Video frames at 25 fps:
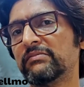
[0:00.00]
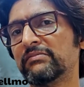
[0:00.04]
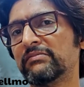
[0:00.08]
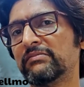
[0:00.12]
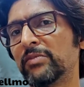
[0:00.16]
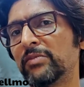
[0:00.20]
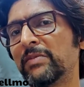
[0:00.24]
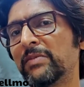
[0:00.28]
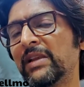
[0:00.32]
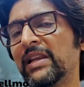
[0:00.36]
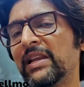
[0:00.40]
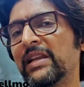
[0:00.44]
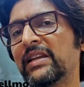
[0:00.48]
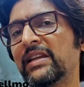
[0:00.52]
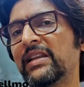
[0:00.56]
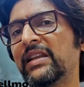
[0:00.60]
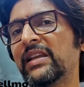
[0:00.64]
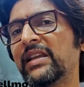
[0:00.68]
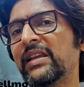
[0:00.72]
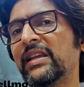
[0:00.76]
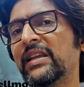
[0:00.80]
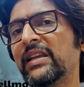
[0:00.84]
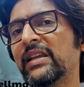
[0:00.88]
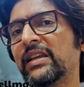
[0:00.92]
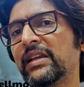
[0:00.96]

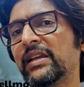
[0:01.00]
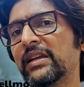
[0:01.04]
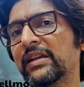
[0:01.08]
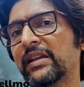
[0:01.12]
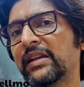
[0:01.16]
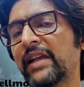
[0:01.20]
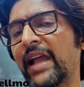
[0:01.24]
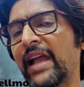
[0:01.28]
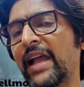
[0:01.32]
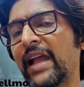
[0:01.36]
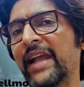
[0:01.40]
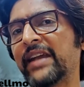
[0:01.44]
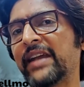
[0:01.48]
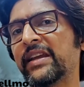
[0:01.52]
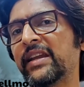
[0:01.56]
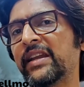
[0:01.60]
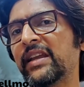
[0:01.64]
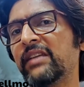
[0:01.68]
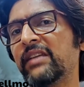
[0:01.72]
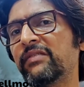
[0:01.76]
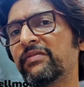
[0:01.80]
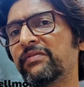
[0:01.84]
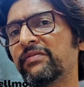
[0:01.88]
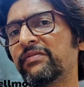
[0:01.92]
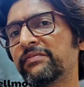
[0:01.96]
mobility, agri,
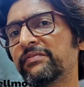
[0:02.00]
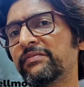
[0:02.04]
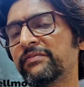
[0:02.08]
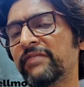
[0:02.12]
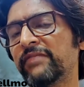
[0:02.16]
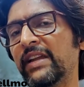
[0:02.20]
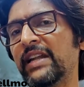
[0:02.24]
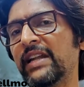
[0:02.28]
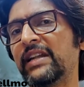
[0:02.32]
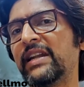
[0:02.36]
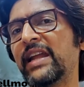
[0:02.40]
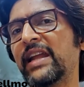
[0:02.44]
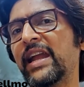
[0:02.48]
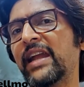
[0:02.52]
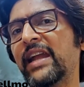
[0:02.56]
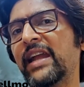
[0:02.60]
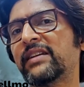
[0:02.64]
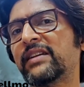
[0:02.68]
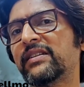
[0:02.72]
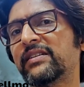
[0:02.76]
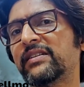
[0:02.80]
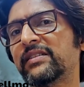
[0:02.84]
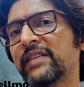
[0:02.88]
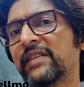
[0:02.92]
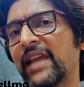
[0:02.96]
fintech,
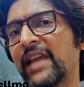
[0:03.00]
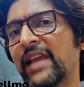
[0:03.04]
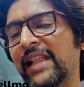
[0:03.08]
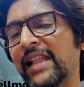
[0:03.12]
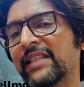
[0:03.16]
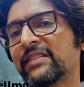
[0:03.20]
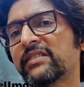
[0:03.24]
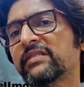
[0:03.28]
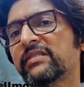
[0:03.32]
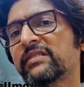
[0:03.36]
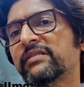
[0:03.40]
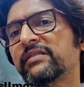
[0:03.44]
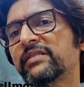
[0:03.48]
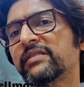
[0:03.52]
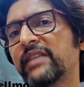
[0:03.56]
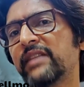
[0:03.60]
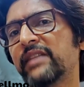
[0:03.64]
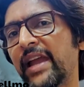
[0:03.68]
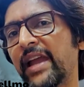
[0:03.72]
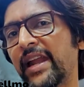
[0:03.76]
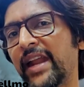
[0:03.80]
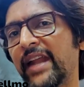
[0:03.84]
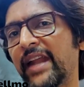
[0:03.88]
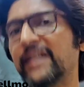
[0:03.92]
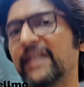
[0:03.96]
health,
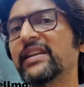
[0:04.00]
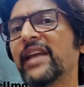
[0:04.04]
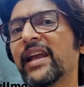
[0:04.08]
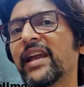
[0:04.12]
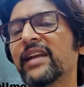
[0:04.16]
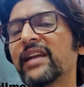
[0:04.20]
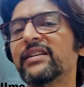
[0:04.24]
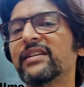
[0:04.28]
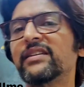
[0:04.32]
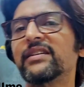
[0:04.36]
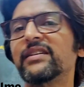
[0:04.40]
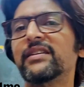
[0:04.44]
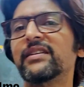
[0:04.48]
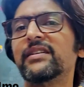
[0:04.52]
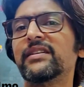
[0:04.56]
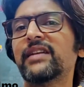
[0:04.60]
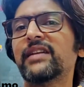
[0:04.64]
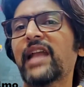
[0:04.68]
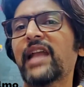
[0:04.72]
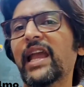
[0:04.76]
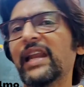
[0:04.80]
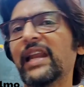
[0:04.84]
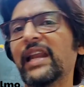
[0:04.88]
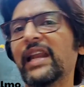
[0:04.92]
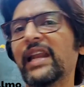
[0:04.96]
and edtech.
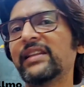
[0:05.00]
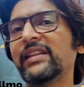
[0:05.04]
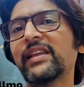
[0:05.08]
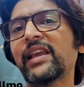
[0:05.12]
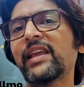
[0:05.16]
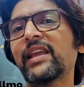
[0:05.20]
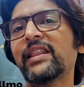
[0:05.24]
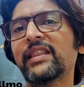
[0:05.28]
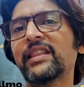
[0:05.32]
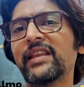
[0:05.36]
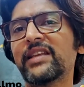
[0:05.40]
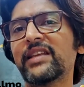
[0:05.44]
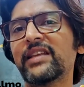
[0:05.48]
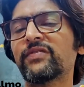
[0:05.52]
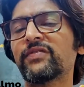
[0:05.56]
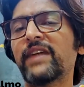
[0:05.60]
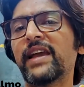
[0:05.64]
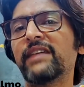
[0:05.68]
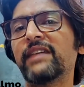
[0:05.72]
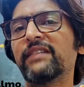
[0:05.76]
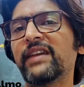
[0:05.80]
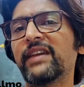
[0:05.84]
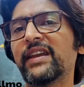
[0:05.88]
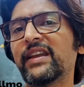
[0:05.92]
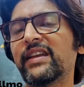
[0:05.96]
Anything in these five
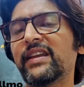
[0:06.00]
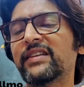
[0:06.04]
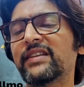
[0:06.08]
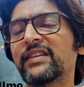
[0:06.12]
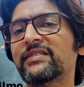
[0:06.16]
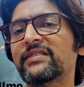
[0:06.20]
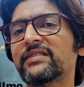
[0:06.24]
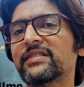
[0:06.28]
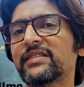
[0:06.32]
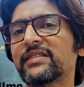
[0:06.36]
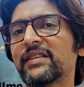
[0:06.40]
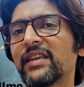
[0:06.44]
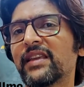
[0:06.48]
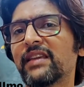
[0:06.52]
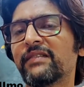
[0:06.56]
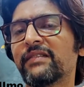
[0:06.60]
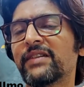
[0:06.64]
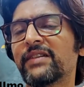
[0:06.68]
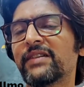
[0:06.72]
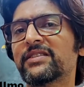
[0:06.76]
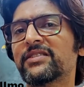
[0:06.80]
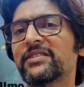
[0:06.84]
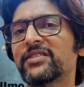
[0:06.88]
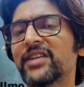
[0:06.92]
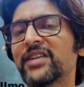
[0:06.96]
areas, give
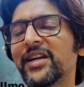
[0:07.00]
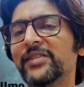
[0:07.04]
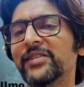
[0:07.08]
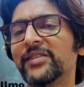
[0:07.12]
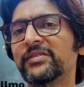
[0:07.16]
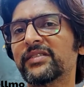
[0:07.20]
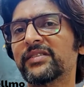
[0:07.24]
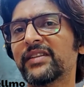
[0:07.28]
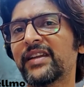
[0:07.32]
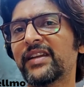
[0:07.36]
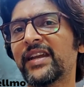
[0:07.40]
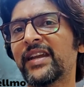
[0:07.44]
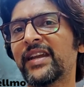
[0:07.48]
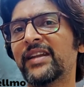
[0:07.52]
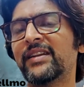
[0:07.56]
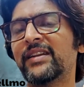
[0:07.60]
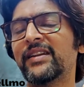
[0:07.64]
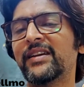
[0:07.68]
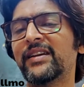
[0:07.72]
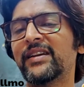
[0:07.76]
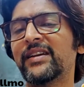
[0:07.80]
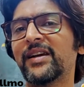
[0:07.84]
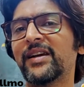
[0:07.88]
us a shout, and